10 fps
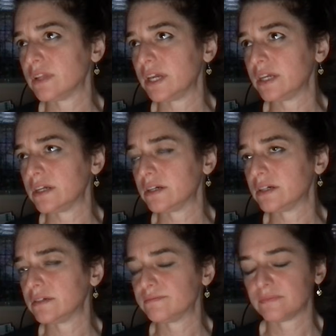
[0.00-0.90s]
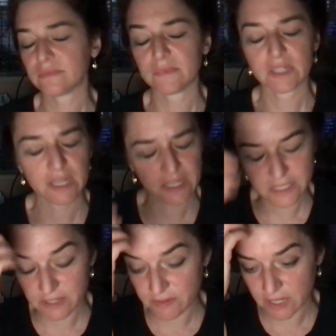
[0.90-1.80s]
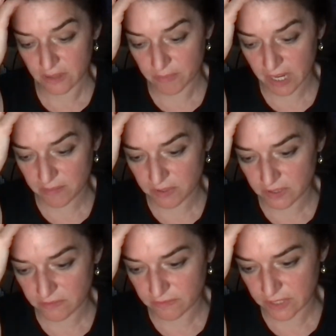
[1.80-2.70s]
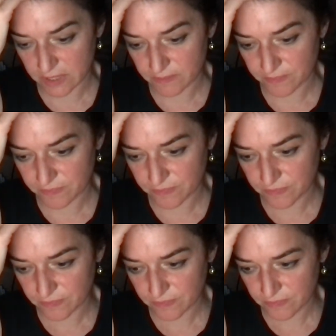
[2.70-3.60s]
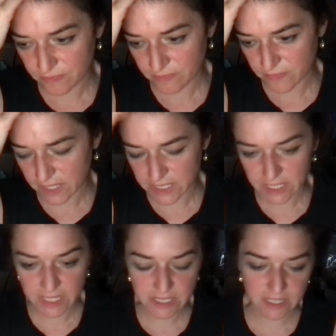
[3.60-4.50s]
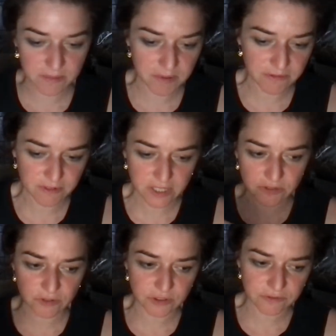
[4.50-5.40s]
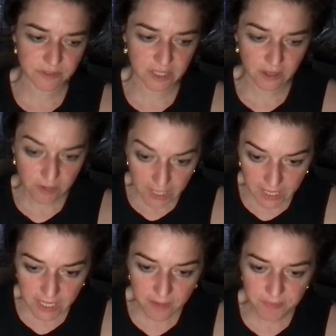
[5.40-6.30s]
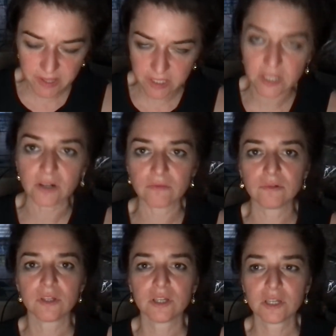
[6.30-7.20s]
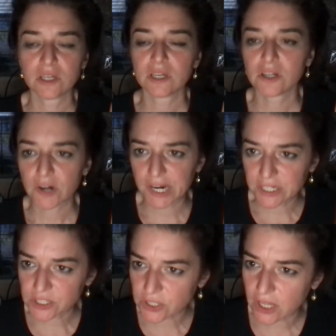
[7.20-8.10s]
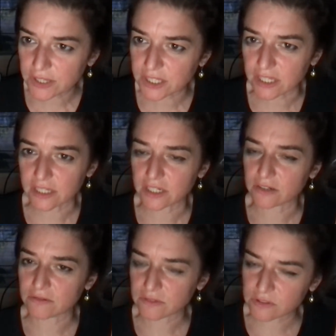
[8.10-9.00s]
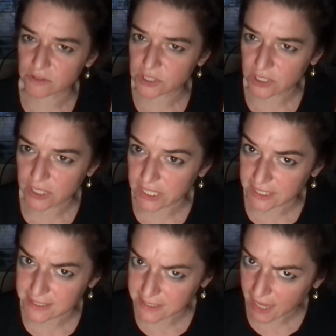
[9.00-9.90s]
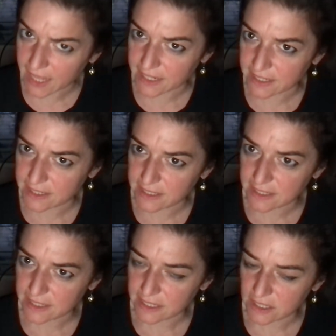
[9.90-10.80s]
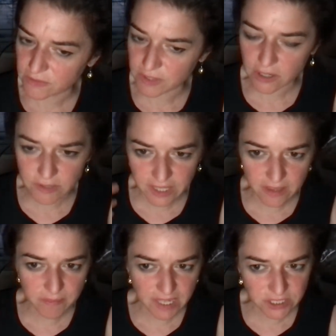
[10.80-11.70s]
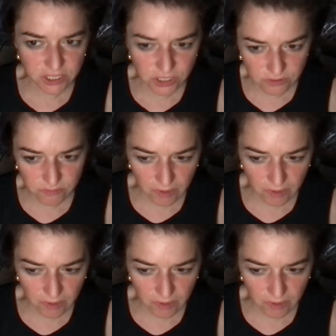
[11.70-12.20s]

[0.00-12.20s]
like, it's even in the Bible of, it's easy to be friends with your friend. Okay, yeah, but grain of salt it, to a certain extent. If they don't get the message, you